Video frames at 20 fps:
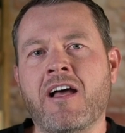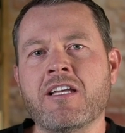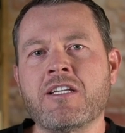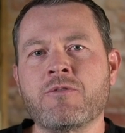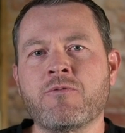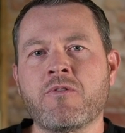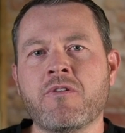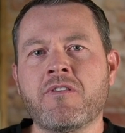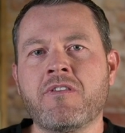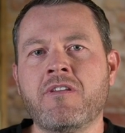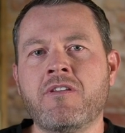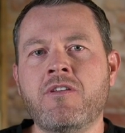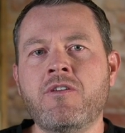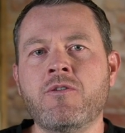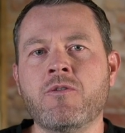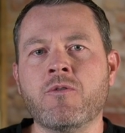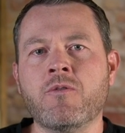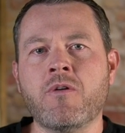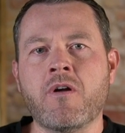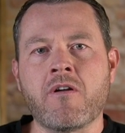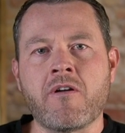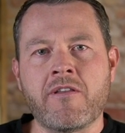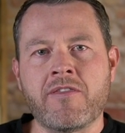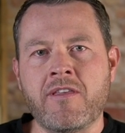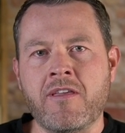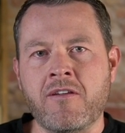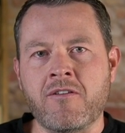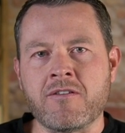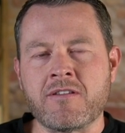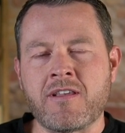Ashworth, and you are at
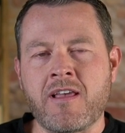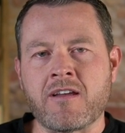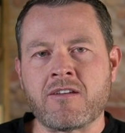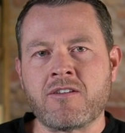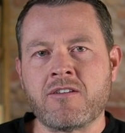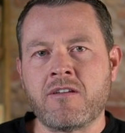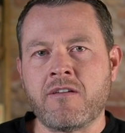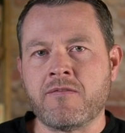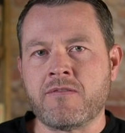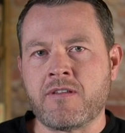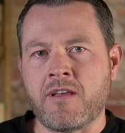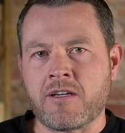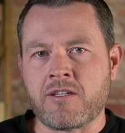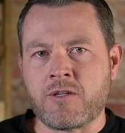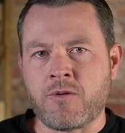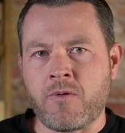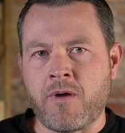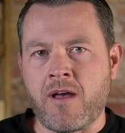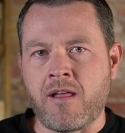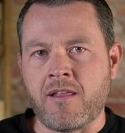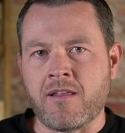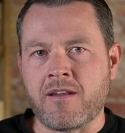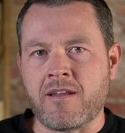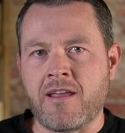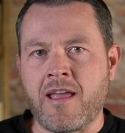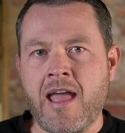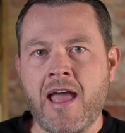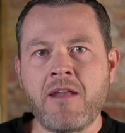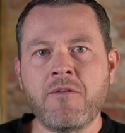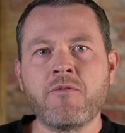the intersection of
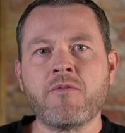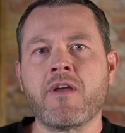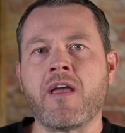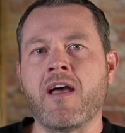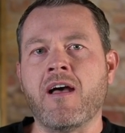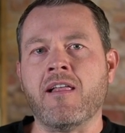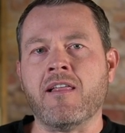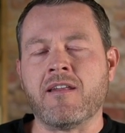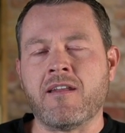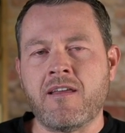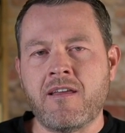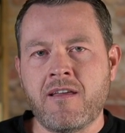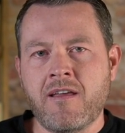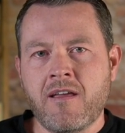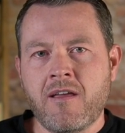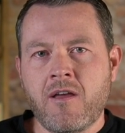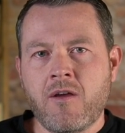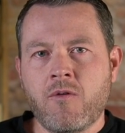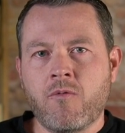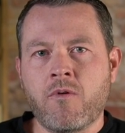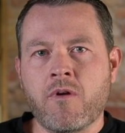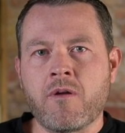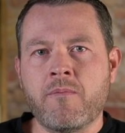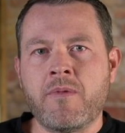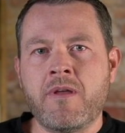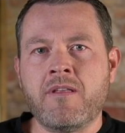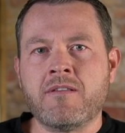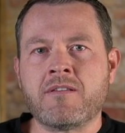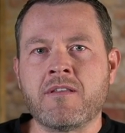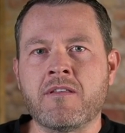sexuality and reality, where it
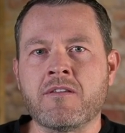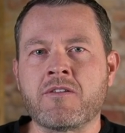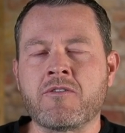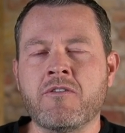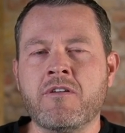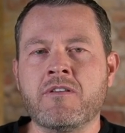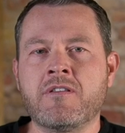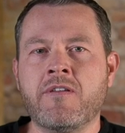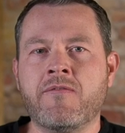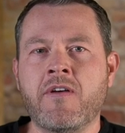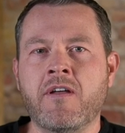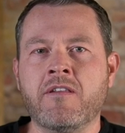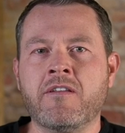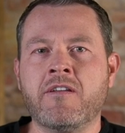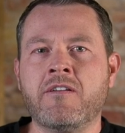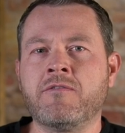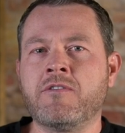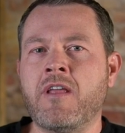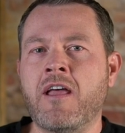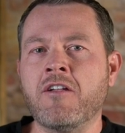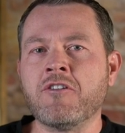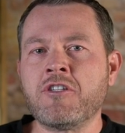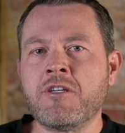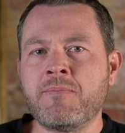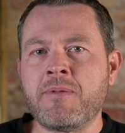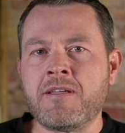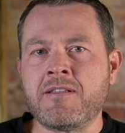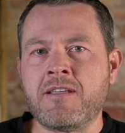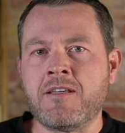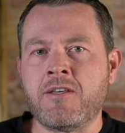meets at the streets of
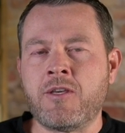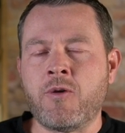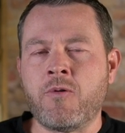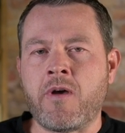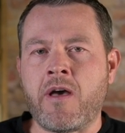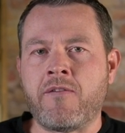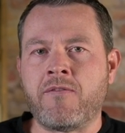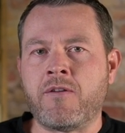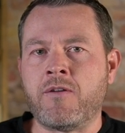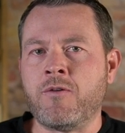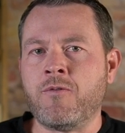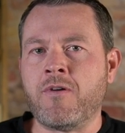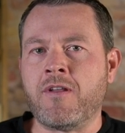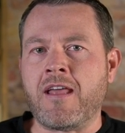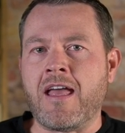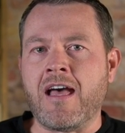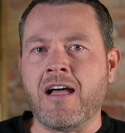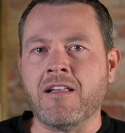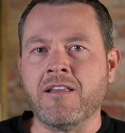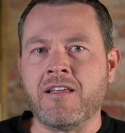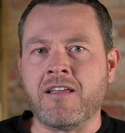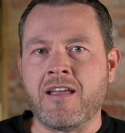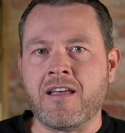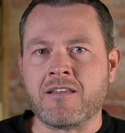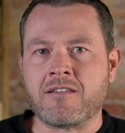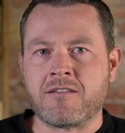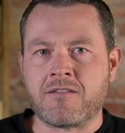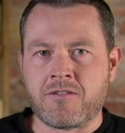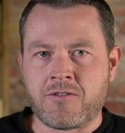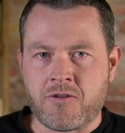LGBTQ Avenue and
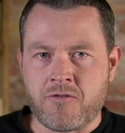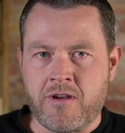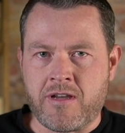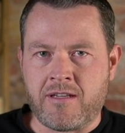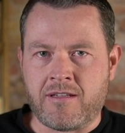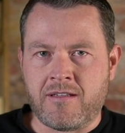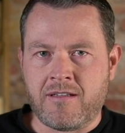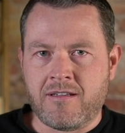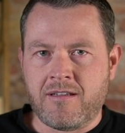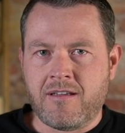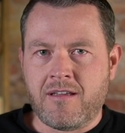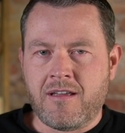LDS Street.